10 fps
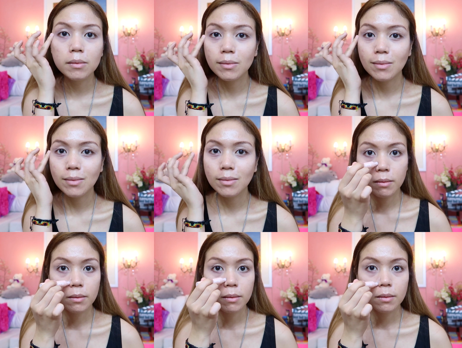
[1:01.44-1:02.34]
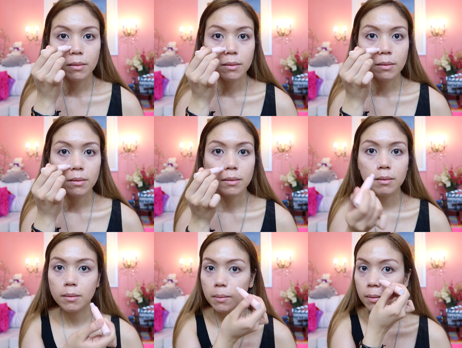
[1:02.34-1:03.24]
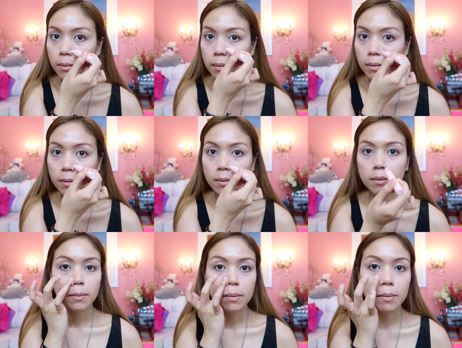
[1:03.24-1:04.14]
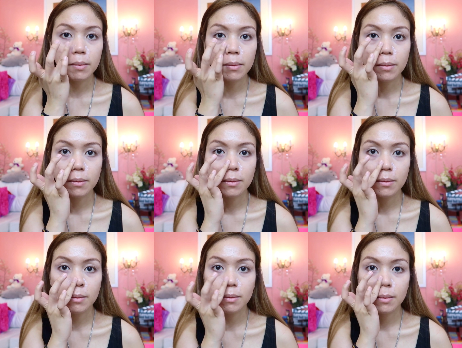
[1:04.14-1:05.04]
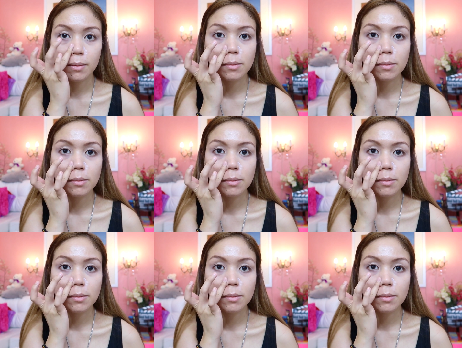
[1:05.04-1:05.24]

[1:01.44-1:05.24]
No one is speaking in this clip.